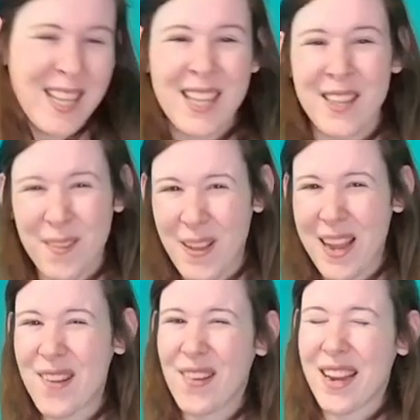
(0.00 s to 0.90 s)
The
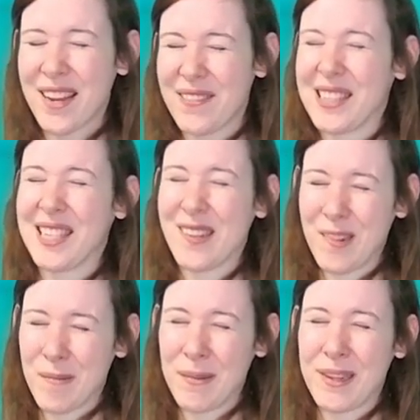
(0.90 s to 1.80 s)
Fire Dragon was
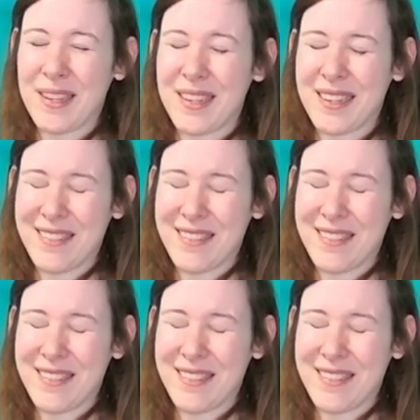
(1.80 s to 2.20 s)
opened